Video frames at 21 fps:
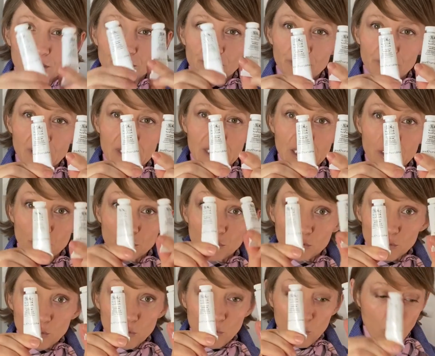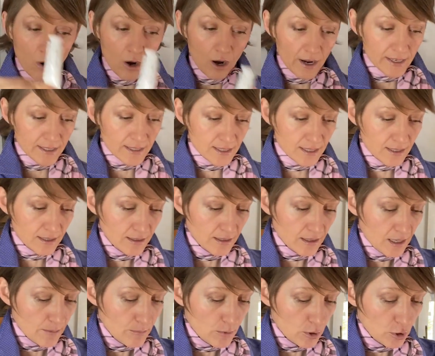of additional white
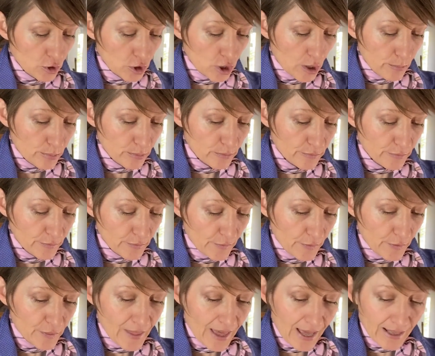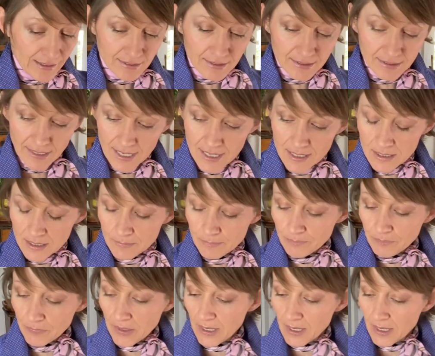on top of that set.
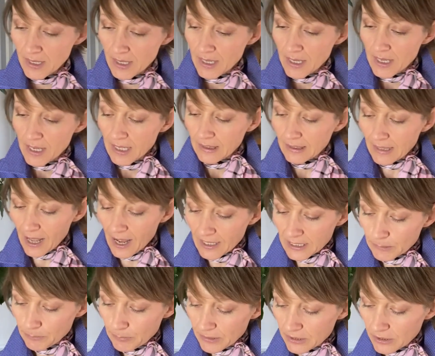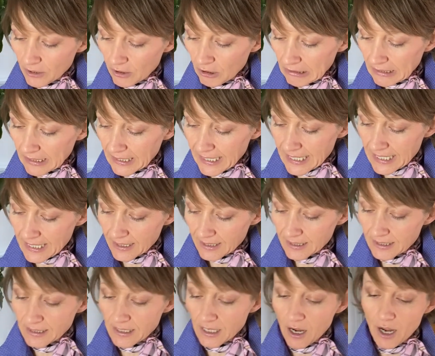Last but not
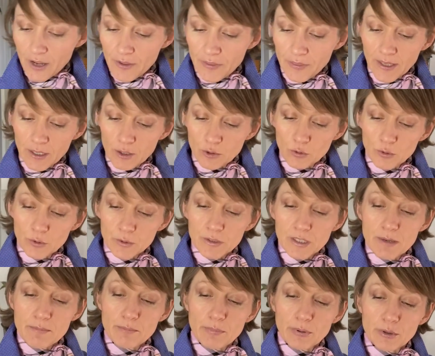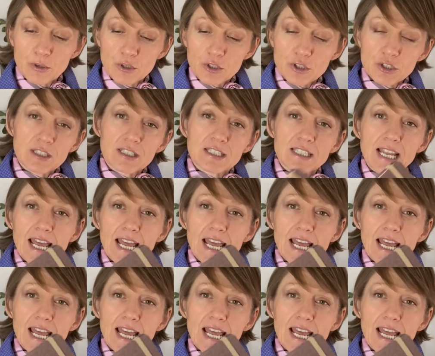least, I then also purchased